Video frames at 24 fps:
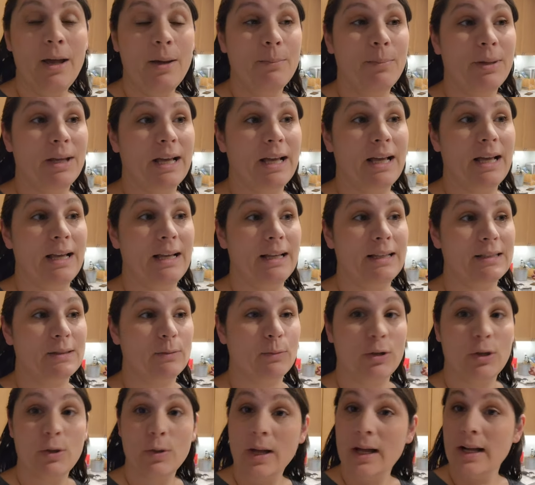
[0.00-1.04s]
because
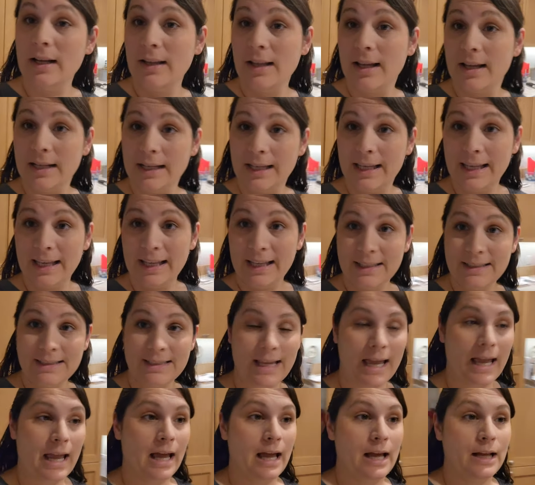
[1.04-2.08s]
when you got a lot of kids
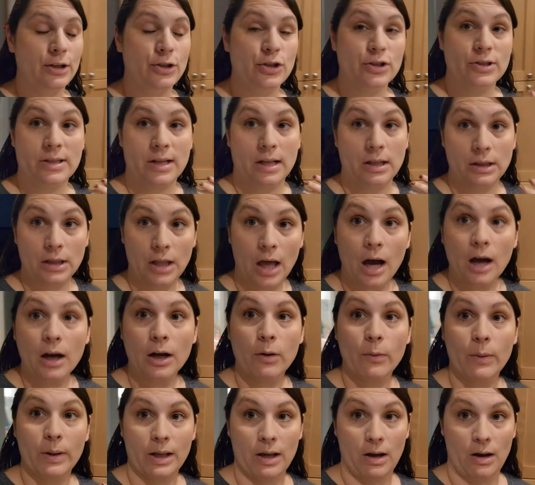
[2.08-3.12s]
and just a lot
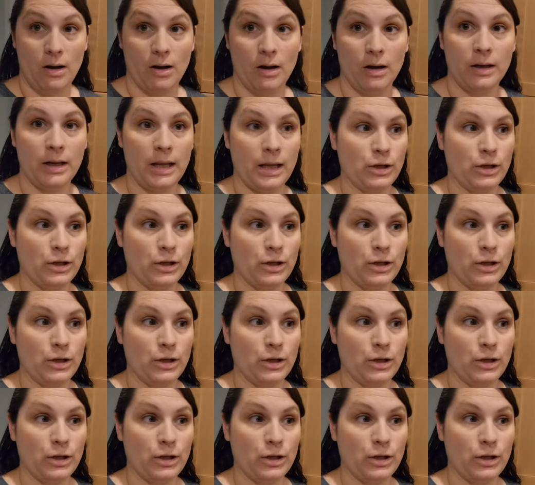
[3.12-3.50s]
going on,